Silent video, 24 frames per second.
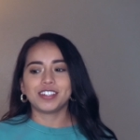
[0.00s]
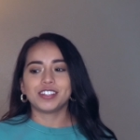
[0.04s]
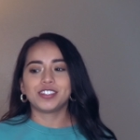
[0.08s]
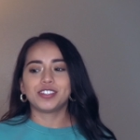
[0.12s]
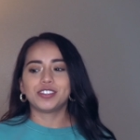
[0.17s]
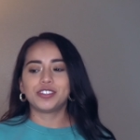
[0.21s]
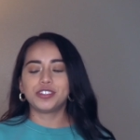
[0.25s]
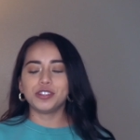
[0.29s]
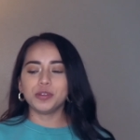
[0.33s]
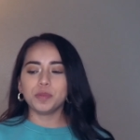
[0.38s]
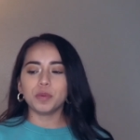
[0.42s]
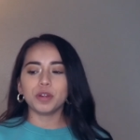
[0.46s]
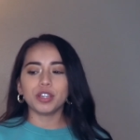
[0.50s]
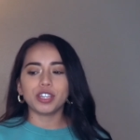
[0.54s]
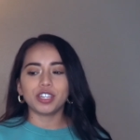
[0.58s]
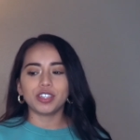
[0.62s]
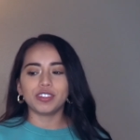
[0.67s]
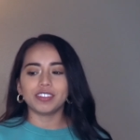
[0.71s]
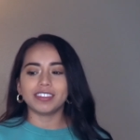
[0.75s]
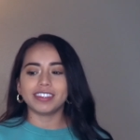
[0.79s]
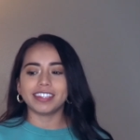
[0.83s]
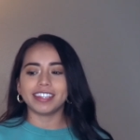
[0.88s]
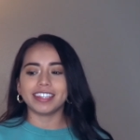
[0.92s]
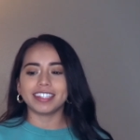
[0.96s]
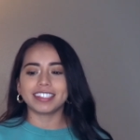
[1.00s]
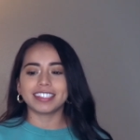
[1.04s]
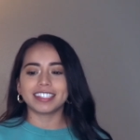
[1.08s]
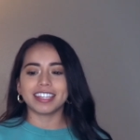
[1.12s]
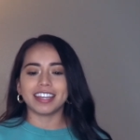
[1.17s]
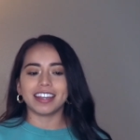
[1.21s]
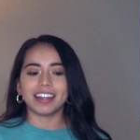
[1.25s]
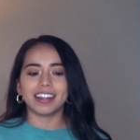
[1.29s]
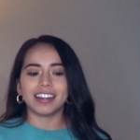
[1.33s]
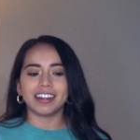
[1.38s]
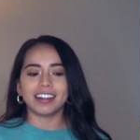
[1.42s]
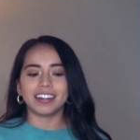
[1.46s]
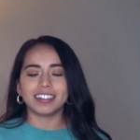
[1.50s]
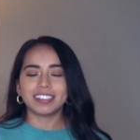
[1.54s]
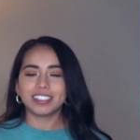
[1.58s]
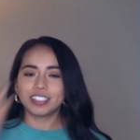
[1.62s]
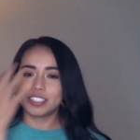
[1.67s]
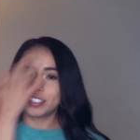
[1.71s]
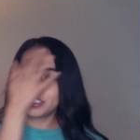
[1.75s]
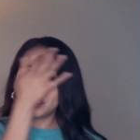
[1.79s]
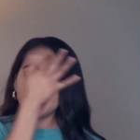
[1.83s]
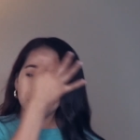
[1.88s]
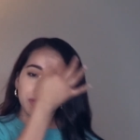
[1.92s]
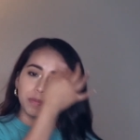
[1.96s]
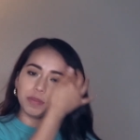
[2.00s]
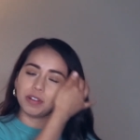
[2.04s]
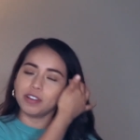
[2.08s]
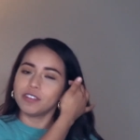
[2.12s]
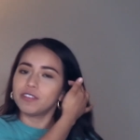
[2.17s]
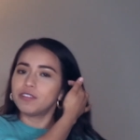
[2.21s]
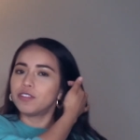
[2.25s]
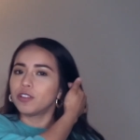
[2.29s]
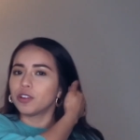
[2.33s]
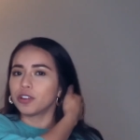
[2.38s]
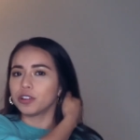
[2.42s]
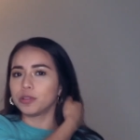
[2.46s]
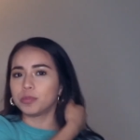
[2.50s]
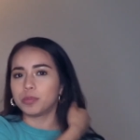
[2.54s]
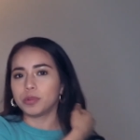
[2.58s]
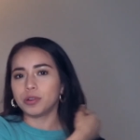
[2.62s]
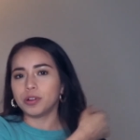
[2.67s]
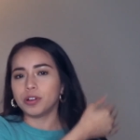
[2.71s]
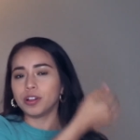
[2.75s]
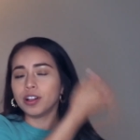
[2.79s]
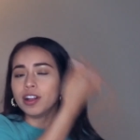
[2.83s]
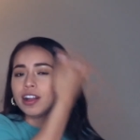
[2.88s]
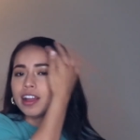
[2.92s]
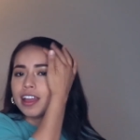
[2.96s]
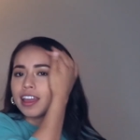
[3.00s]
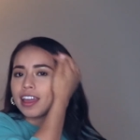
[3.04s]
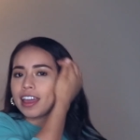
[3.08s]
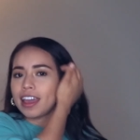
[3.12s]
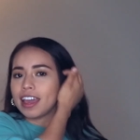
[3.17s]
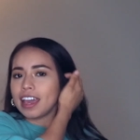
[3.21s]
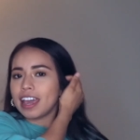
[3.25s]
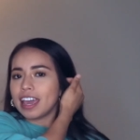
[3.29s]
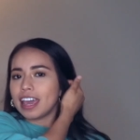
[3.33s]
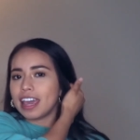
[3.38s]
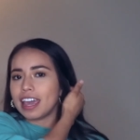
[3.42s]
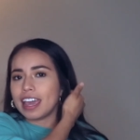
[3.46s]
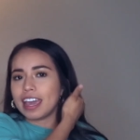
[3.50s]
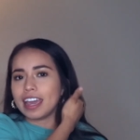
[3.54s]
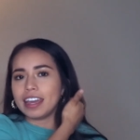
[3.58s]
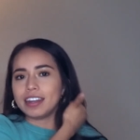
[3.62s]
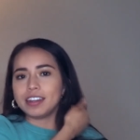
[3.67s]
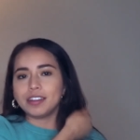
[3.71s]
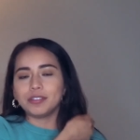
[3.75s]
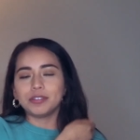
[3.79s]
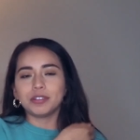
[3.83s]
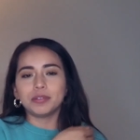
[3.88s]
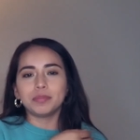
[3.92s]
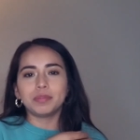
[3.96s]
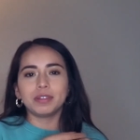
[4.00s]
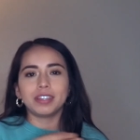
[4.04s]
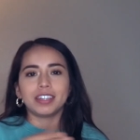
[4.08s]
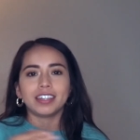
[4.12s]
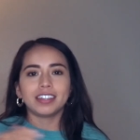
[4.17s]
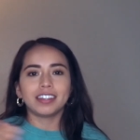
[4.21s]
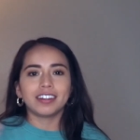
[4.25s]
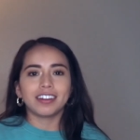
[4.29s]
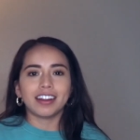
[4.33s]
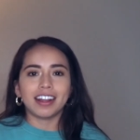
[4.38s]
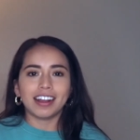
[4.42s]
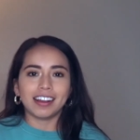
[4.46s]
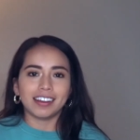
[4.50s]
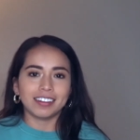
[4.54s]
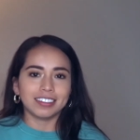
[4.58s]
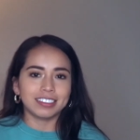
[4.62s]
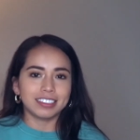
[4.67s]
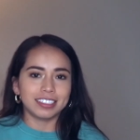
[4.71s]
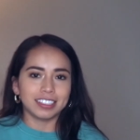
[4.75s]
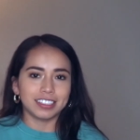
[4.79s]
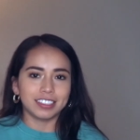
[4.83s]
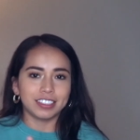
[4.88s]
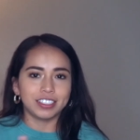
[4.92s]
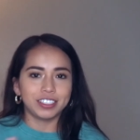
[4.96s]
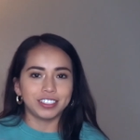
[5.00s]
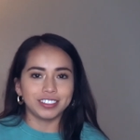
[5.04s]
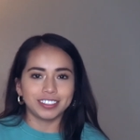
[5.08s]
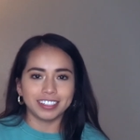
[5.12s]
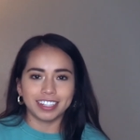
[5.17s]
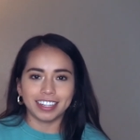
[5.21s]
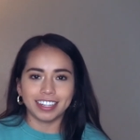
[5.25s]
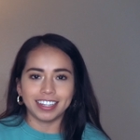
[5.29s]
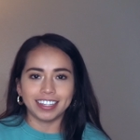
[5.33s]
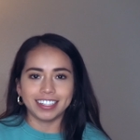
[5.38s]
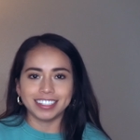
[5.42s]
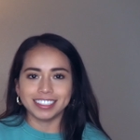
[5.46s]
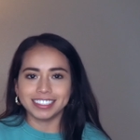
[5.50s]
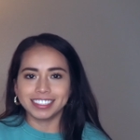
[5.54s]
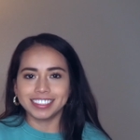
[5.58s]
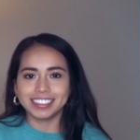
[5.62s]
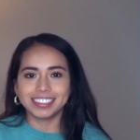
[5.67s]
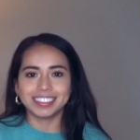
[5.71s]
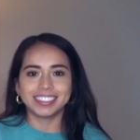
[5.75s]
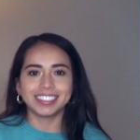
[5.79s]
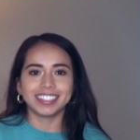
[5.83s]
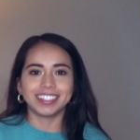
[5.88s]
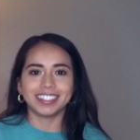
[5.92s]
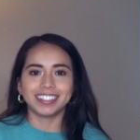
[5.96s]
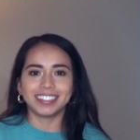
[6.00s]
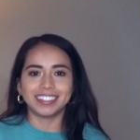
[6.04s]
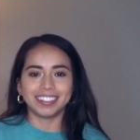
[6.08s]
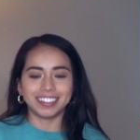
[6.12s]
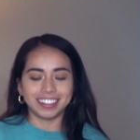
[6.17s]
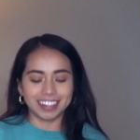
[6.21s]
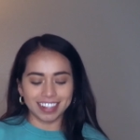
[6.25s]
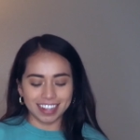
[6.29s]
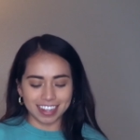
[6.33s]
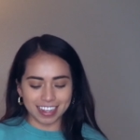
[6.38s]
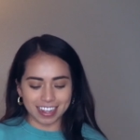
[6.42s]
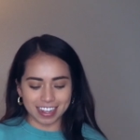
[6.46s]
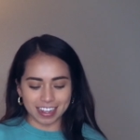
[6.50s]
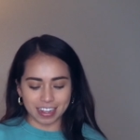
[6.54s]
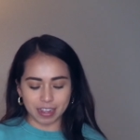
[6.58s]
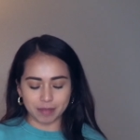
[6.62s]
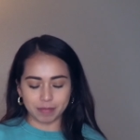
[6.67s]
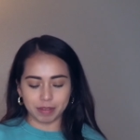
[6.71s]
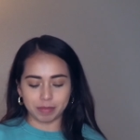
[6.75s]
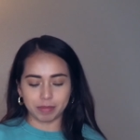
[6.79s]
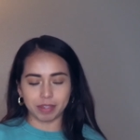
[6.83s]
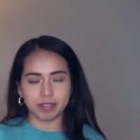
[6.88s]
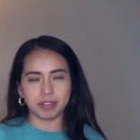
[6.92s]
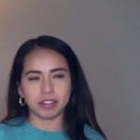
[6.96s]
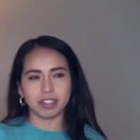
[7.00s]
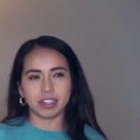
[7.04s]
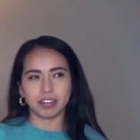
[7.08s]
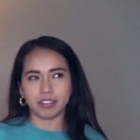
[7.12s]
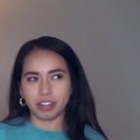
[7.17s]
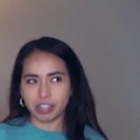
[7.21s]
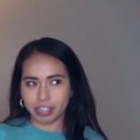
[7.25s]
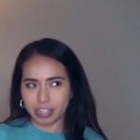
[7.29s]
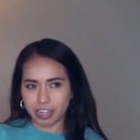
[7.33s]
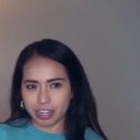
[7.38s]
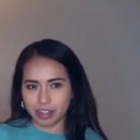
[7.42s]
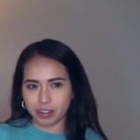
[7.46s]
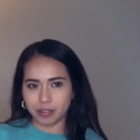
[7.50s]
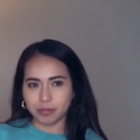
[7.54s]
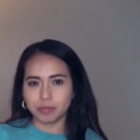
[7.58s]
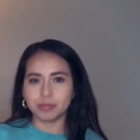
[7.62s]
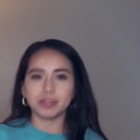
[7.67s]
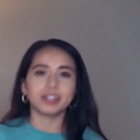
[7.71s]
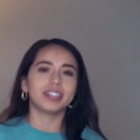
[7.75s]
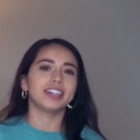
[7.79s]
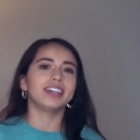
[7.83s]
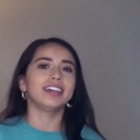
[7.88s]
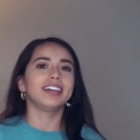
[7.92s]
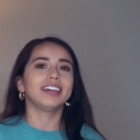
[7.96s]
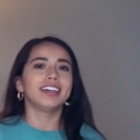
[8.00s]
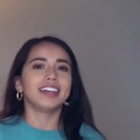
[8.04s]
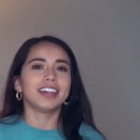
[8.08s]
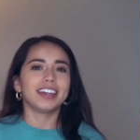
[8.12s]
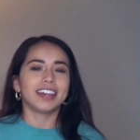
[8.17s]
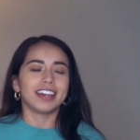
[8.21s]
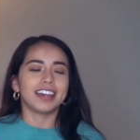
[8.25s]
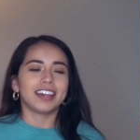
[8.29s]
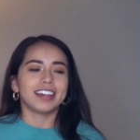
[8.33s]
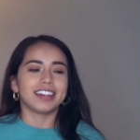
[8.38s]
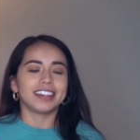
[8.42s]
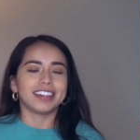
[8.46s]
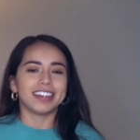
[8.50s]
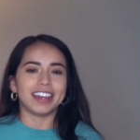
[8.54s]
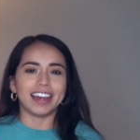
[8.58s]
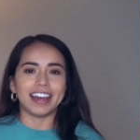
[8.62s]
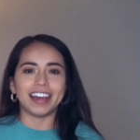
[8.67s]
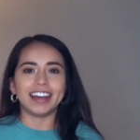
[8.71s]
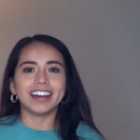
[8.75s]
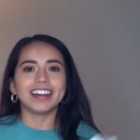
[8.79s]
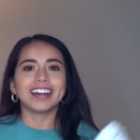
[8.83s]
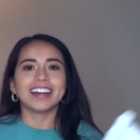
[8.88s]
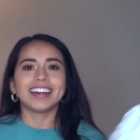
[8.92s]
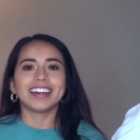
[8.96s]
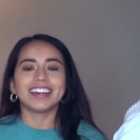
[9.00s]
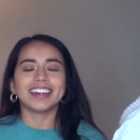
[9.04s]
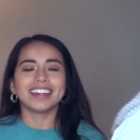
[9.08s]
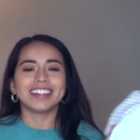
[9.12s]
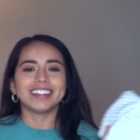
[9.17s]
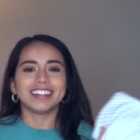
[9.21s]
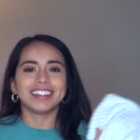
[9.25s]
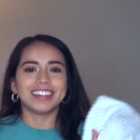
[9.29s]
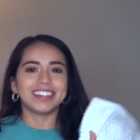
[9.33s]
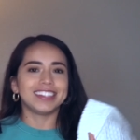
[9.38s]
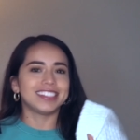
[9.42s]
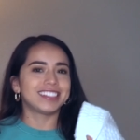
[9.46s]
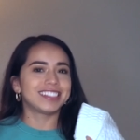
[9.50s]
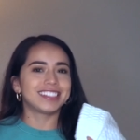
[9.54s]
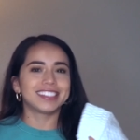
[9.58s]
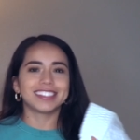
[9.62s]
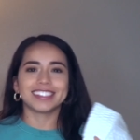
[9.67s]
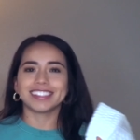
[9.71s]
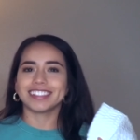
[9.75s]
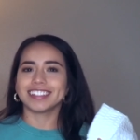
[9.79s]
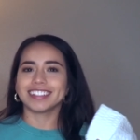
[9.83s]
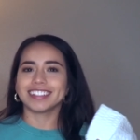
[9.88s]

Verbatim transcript: super cute things there, super affordable, and it will be in your house in two days. So, I mean, maybe not right now, but yeah, it's,